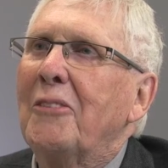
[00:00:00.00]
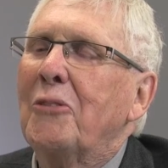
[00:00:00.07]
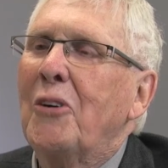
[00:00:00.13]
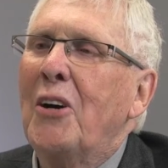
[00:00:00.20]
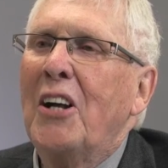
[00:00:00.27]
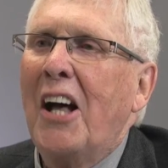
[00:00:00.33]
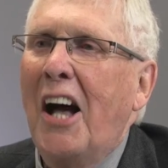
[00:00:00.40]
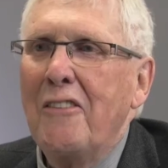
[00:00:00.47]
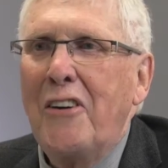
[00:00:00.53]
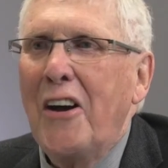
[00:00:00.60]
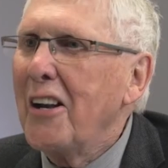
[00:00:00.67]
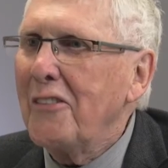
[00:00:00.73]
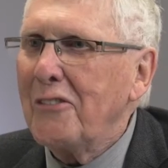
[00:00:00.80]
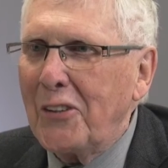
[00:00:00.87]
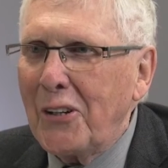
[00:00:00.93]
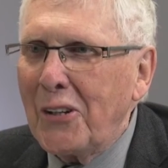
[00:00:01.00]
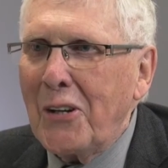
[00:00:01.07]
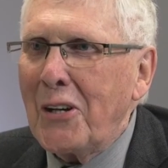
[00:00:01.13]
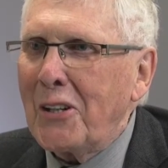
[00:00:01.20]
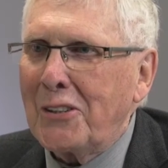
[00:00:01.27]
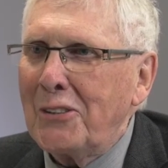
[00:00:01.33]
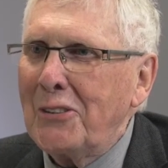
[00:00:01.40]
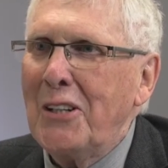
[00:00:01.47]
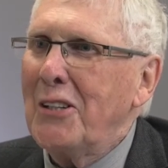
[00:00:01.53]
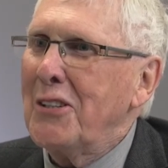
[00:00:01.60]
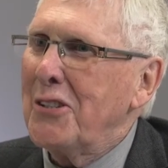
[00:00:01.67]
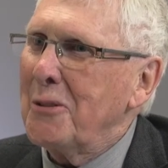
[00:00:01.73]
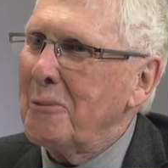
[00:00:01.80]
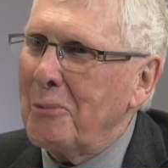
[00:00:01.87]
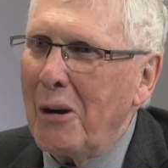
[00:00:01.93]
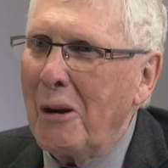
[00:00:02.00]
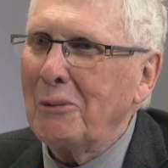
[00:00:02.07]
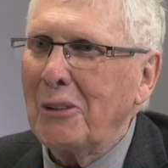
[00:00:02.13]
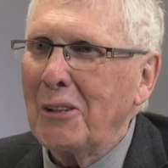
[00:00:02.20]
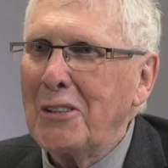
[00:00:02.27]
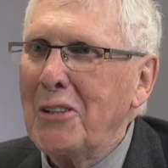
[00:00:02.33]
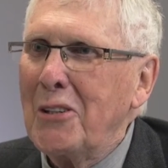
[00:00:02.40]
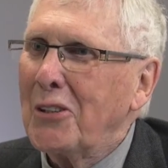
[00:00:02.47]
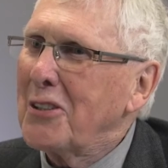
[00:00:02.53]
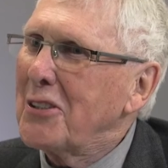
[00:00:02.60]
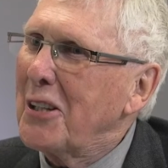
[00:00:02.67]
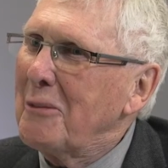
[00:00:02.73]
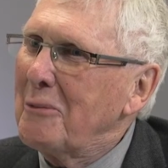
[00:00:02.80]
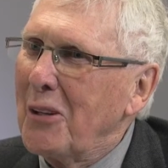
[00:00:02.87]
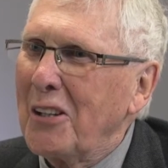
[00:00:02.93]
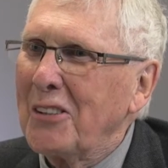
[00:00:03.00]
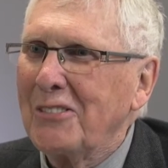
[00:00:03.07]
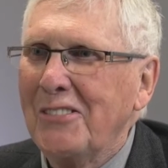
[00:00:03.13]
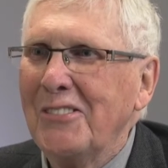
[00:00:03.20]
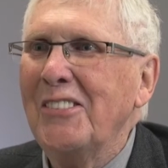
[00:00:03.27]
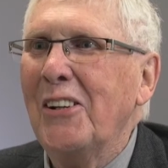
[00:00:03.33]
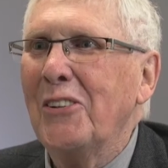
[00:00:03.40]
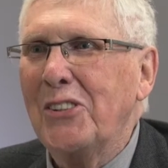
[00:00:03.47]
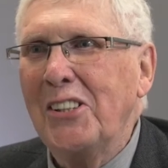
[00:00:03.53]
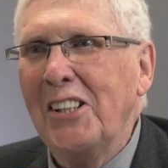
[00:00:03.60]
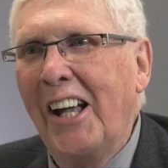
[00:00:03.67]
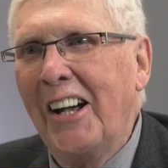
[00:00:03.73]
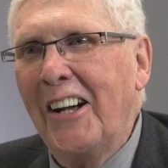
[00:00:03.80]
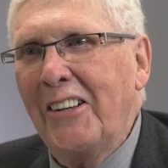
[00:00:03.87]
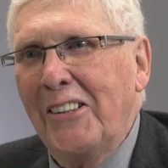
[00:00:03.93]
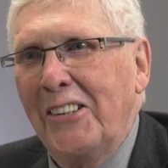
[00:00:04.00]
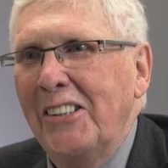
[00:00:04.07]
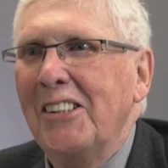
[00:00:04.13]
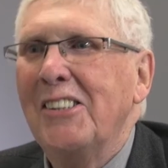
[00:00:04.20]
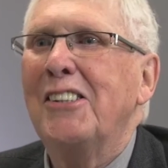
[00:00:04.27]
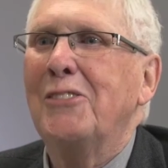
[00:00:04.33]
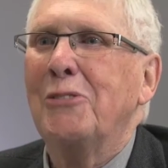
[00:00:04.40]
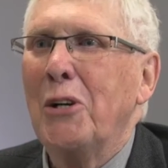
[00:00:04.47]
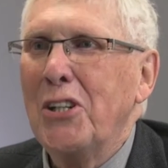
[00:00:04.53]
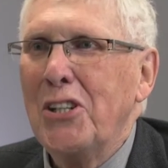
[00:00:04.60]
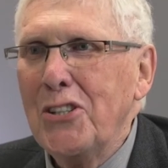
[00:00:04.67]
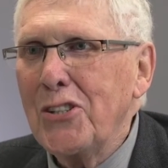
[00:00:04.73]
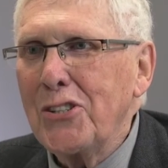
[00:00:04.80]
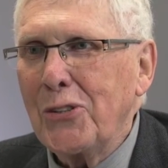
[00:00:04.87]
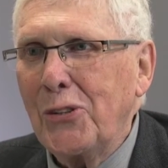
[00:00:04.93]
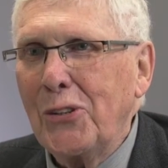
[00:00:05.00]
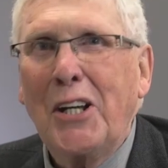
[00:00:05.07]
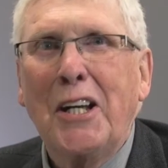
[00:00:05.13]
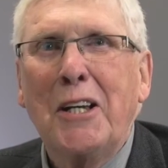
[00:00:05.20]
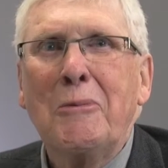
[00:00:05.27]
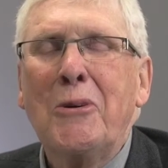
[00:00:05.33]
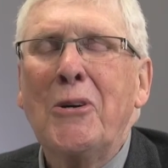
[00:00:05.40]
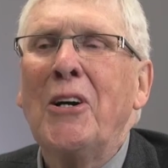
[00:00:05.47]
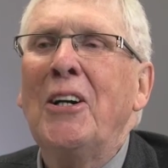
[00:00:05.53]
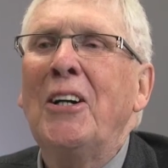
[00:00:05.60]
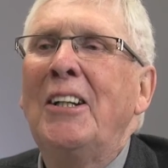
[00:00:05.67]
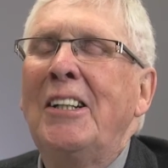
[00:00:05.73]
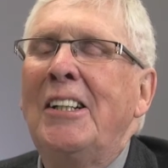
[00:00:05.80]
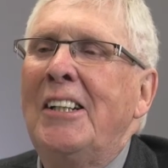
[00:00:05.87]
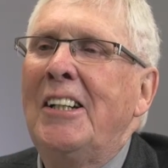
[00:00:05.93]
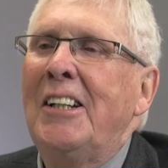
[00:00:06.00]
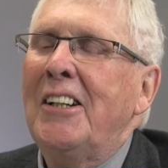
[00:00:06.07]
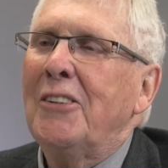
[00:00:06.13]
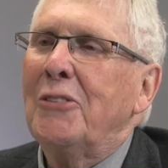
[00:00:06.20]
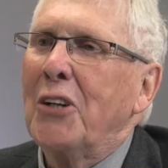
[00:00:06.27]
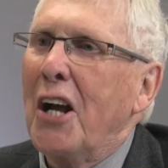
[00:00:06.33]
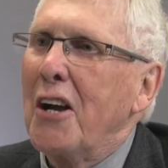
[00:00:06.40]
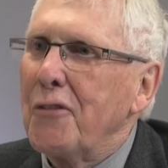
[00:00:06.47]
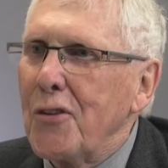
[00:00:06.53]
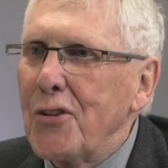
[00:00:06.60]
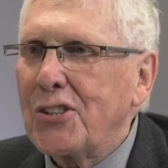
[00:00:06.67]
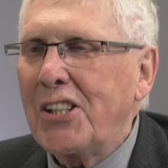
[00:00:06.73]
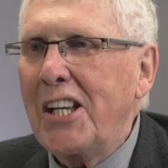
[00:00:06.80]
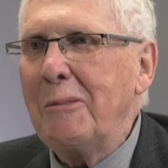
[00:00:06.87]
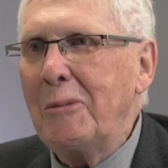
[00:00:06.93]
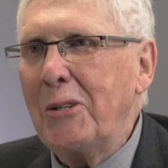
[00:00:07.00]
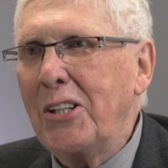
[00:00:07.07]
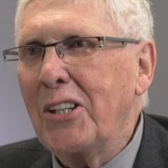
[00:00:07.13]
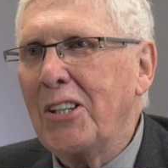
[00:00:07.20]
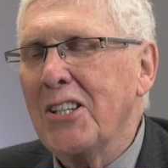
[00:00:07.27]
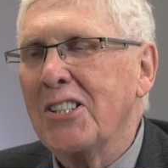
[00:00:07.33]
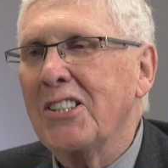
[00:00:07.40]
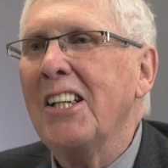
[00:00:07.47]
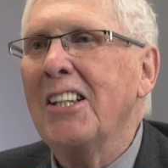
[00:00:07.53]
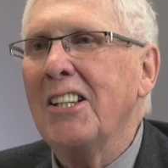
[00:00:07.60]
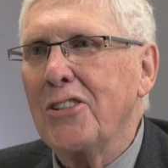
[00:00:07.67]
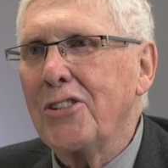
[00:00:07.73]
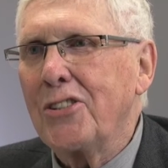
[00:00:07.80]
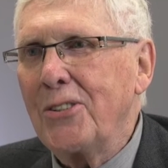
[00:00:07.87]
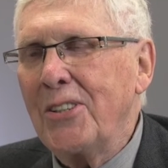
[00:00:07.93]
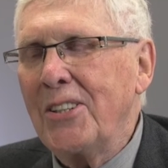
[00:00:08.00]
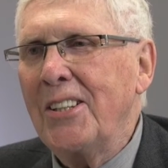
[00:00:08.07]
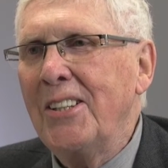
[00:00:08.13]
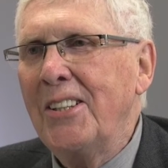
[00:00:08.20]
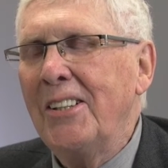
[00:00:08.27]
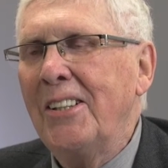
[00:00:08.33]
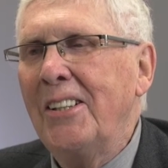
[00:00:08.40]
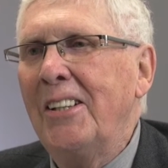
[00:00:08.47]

Well, I've had a very long career, as you probably know, because I'm not 20 years old anymore. When I first came into this industry,